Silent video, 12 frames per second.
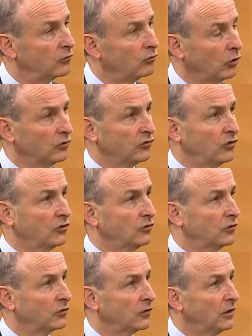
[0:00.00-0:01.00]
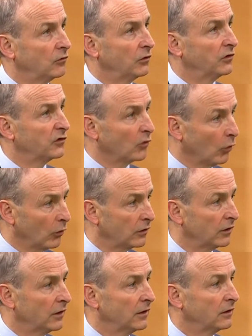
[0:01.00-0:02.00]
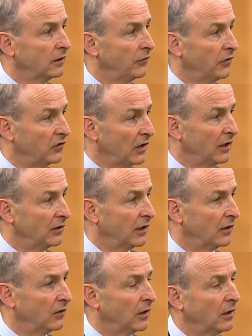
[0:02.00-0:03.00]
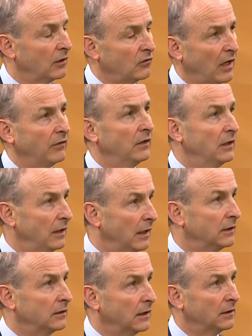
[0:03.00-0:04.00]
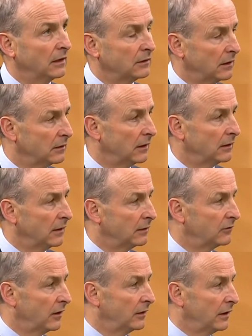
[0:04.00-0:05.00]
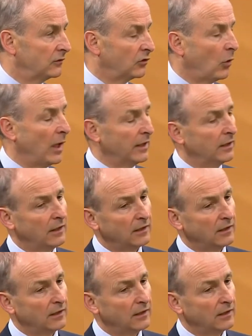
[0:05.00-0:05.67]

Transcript: road structures restored to facilitate travel and, and, and, and, Thank and, you, and, and so on,